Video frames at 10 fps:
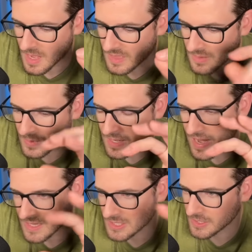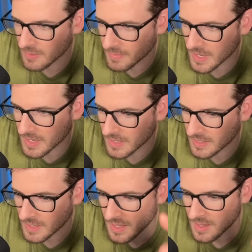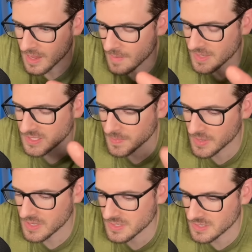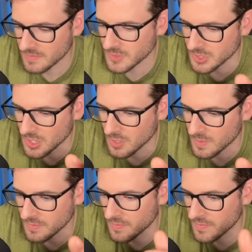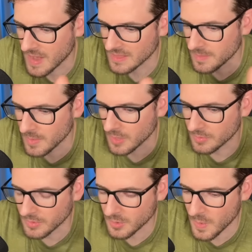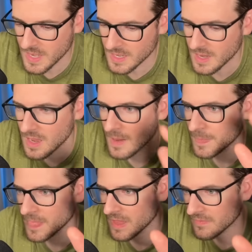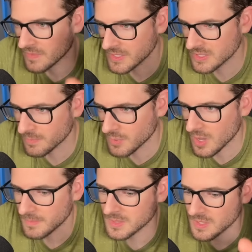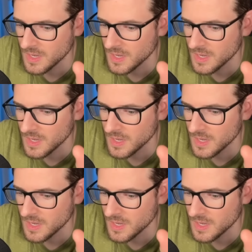And then when it has a little bug, I'm experienced enough to go and find the bug real quick. I fix the prompt,